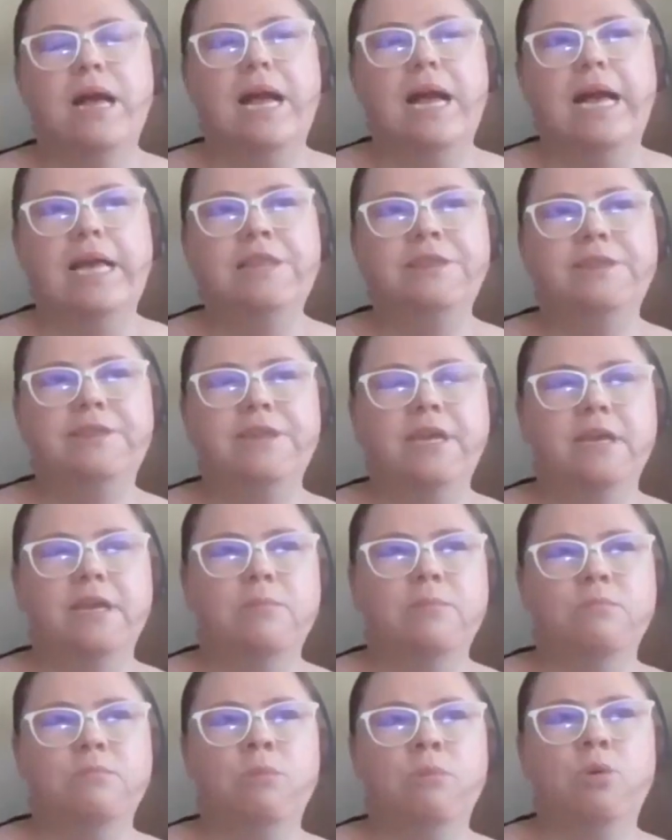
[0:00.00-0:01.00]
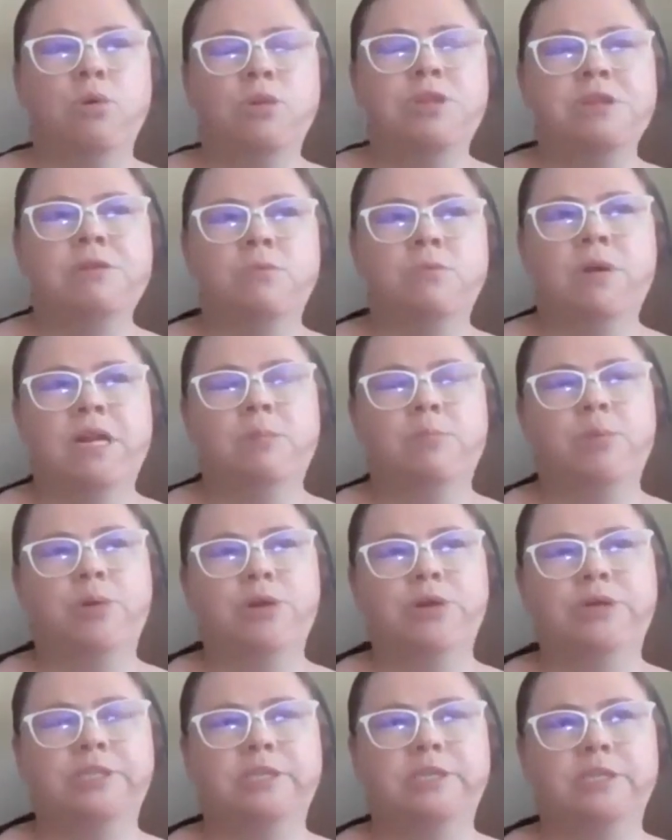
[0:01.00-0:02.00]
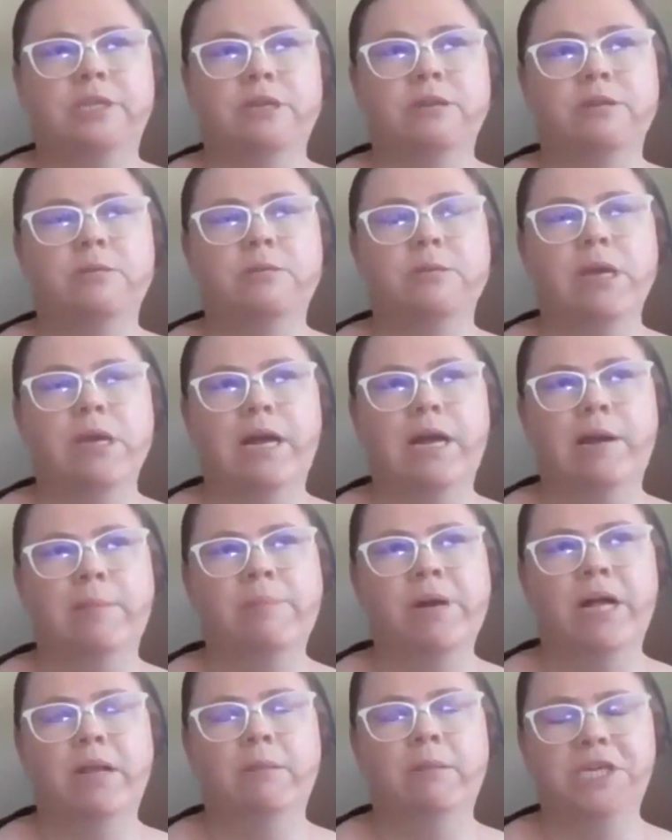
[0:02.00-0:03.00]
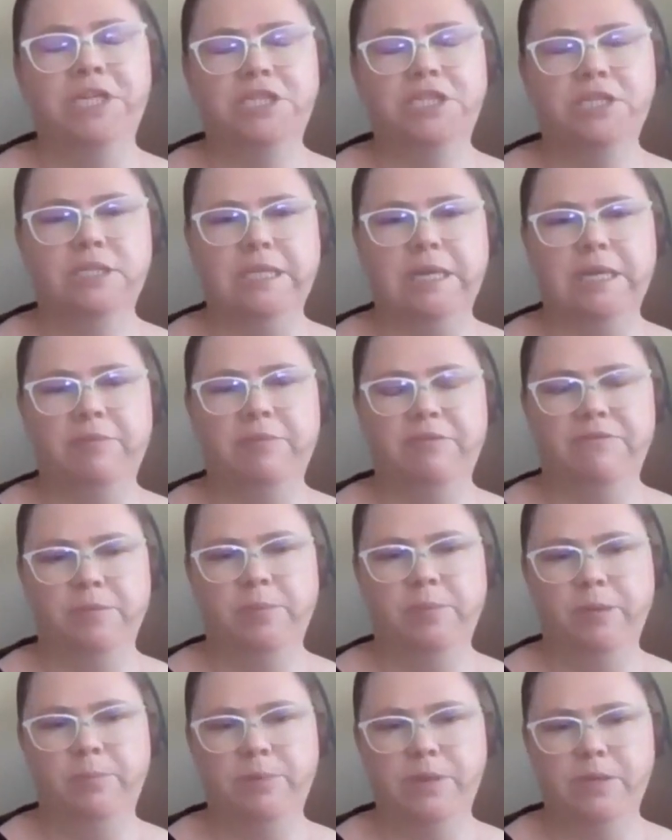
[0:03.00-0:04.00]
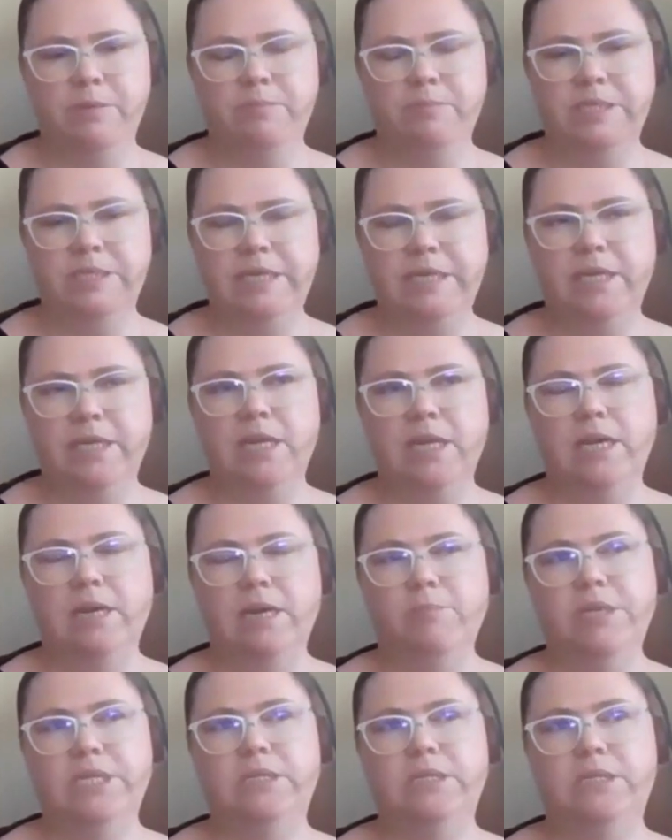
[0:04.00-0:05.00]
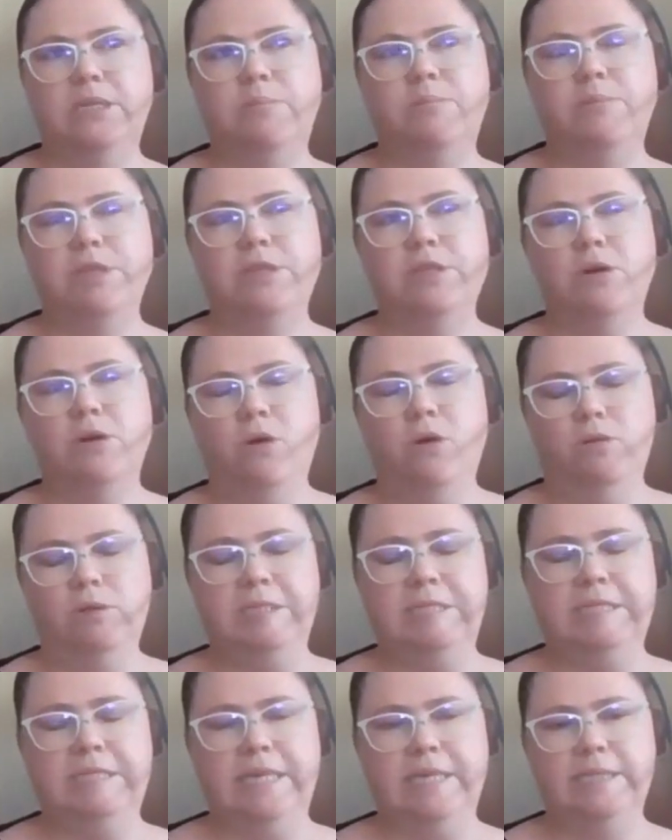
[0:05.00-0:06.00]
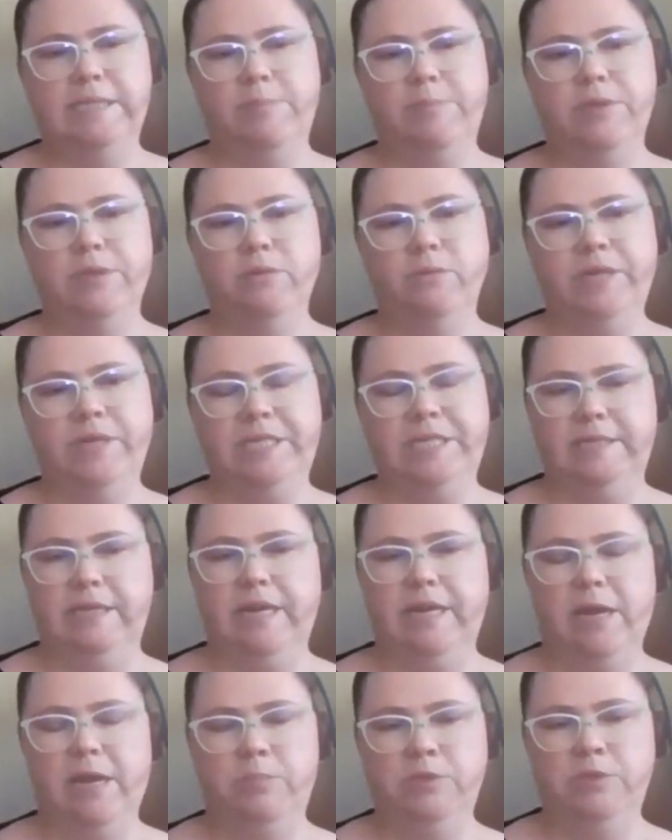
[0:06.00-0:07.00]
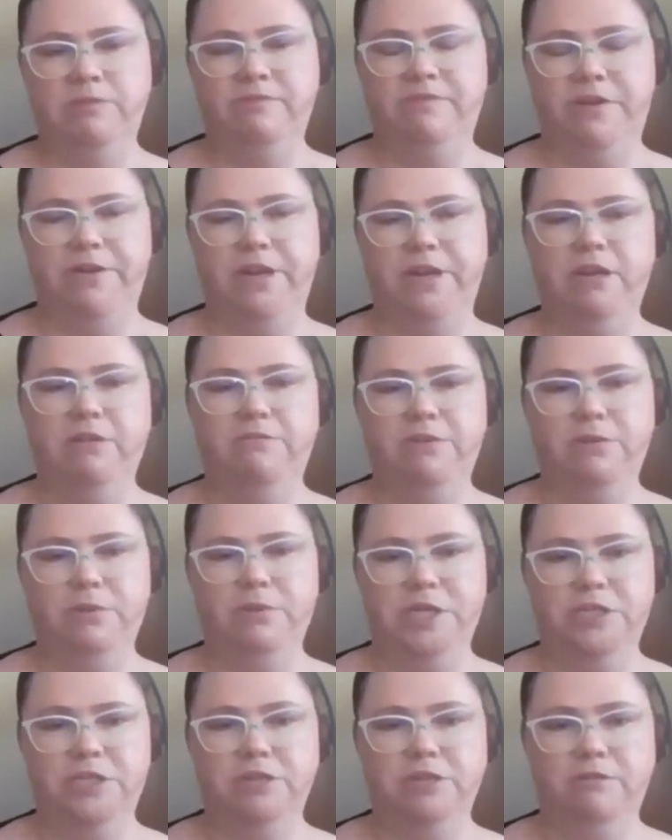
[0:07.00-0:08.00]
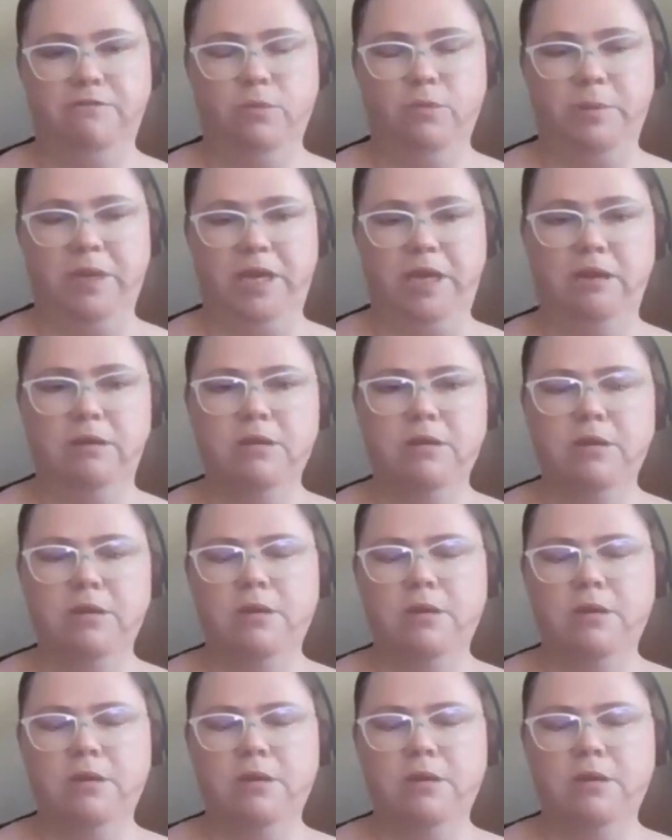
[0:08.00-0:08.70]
I think more than one person. I'll mention some of the people in particular, but the whole setup in the Western Cape was very influential for me.